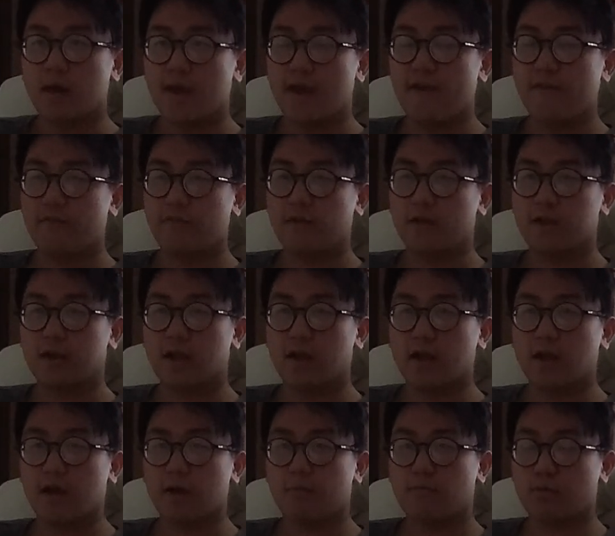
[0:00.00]
If,
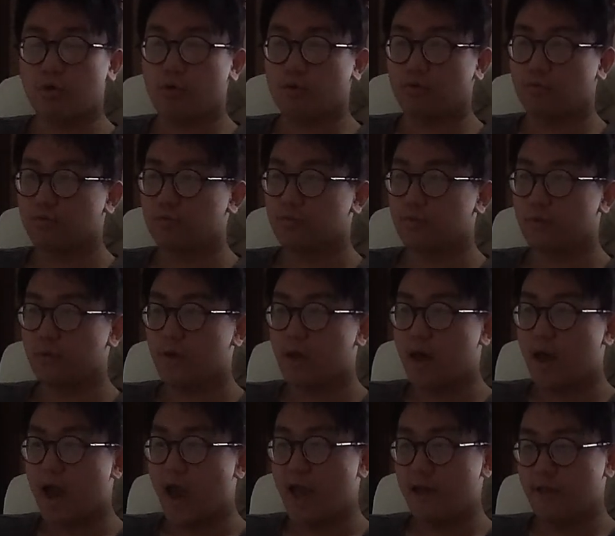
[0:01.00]
bro.
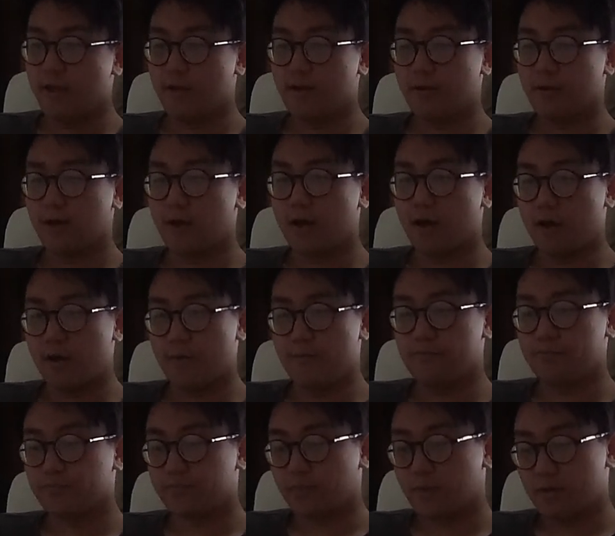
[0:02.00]
And then
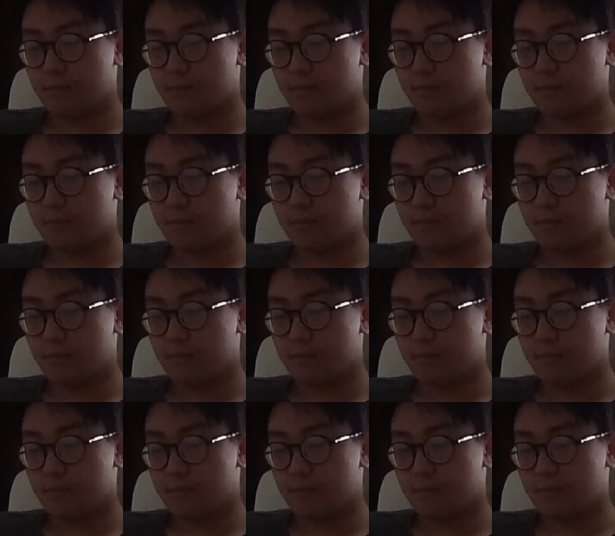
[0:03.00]
um,